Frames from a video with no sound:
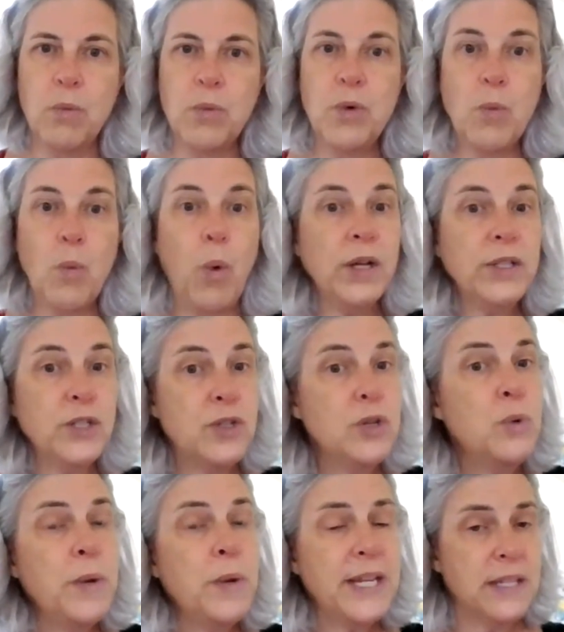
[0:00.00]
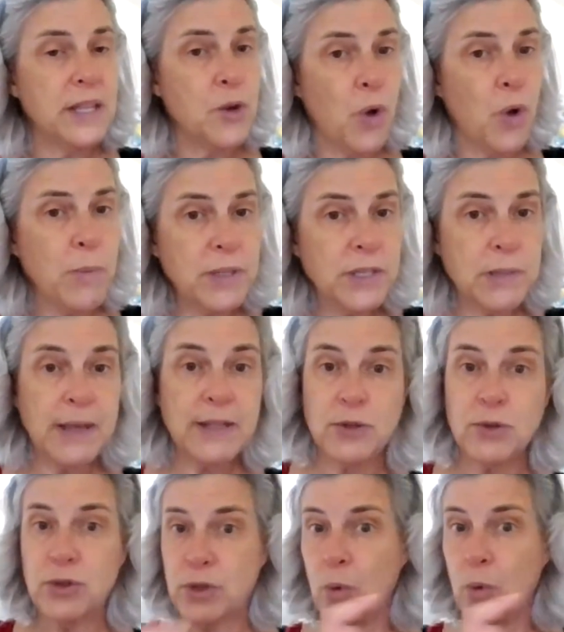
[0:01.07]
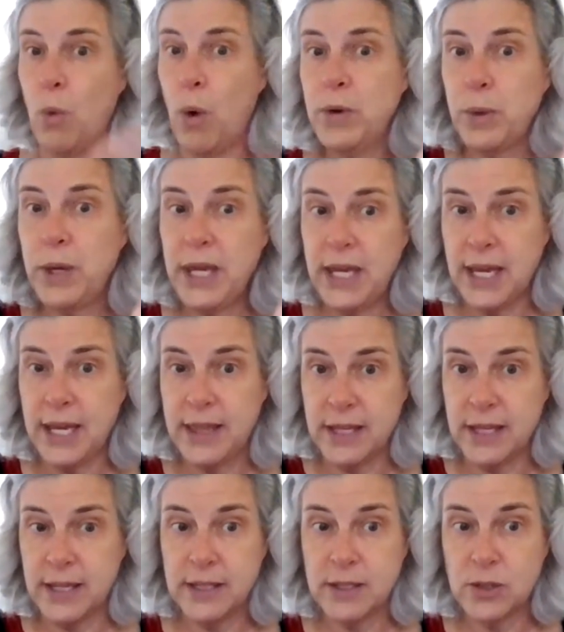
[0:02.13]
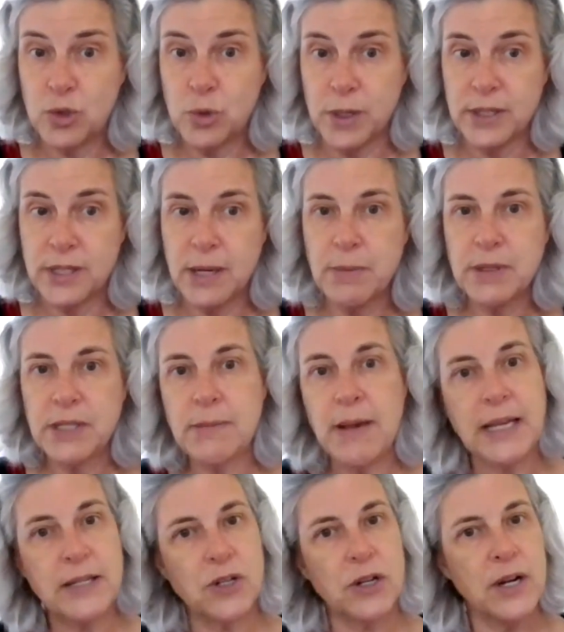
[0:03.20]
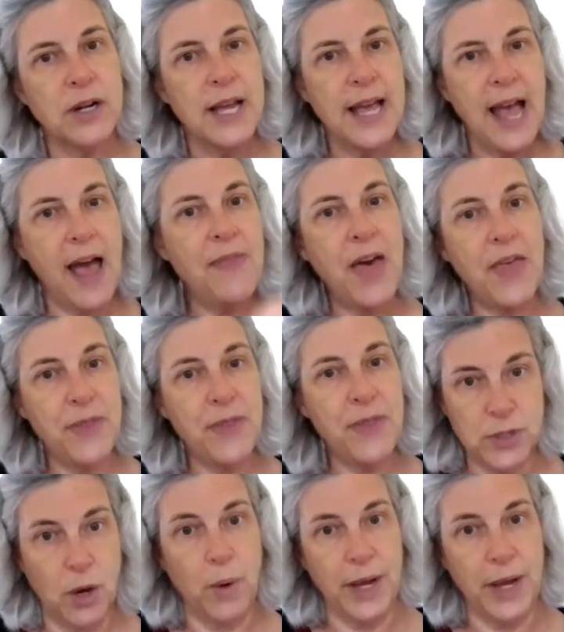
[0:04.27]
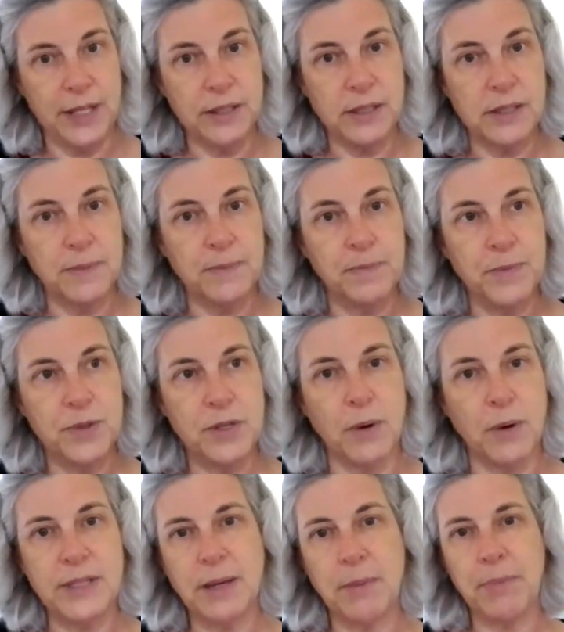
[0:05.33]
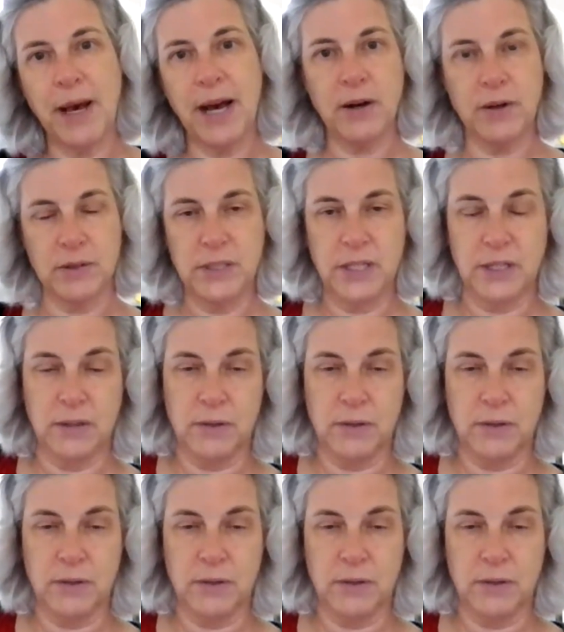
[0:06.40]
1 to 2 weeks in the normal semester, so 1 week in the short summer semester, and then there's a quiz. So it's about